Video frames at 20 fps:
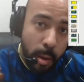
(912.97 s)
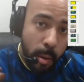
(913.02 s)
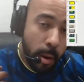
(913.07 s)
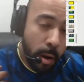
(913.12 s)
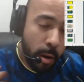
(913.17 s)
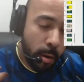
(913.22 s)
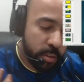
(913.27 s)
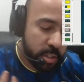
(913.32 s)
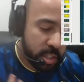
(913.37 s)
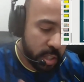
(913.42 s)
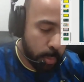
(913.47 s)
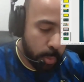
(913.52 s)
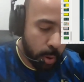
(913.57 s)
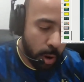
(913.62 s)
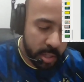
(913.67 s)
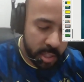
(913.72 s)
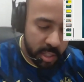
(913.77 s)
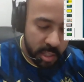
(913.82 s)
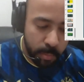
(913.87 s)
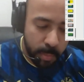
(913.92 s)
obviously
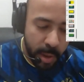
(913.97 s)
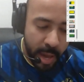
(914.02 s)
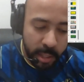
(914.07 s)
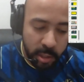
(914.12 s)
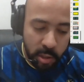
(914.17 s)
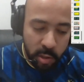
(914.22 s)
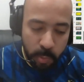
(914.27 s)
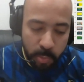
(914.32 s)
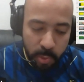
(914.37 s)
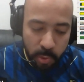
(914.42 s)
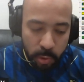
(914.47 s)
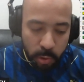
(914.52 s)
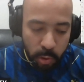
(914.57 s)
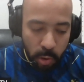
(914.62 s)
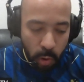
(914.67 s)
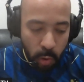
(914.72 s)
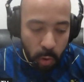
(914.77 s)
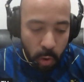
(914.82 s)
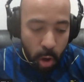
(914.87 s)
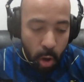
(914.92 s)
passes it back to
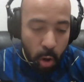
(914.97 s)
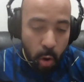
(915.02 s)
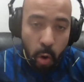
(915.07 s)
Bruno